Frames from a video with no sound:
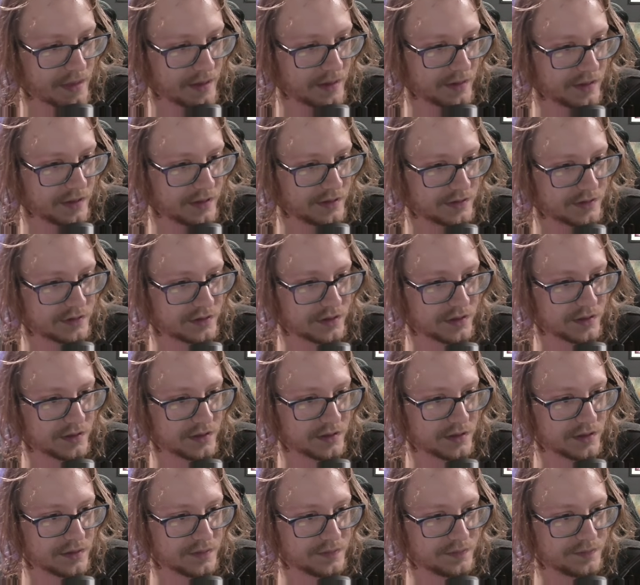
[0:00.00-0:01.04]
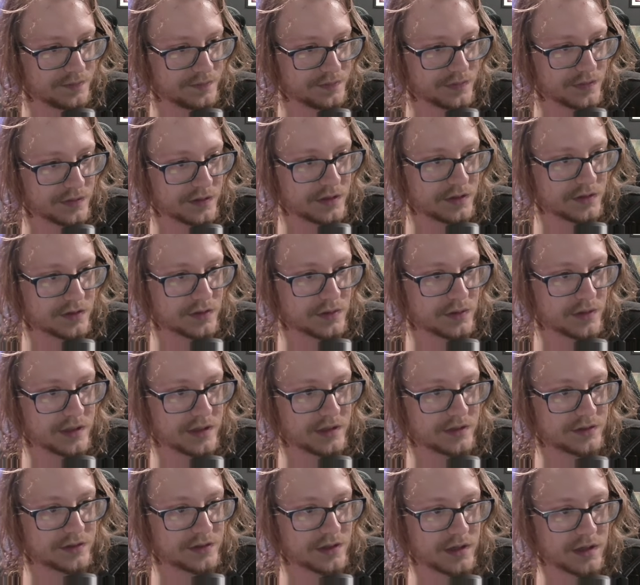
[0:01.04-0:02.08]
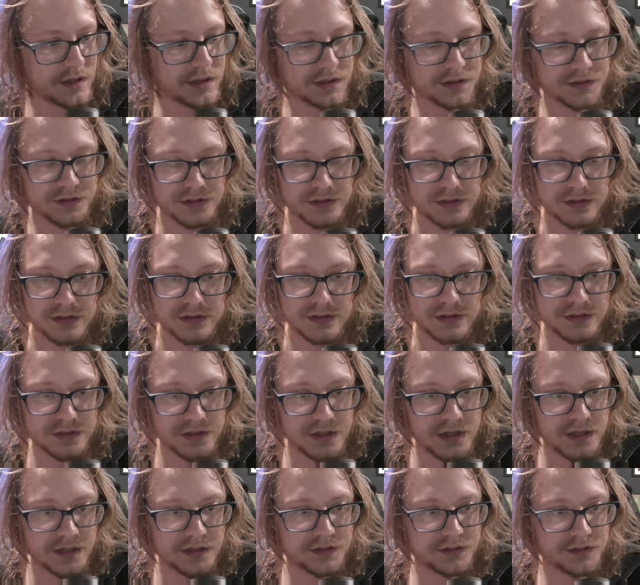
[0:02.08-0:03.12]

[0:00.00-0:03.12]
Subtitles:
until these squares are a certain size.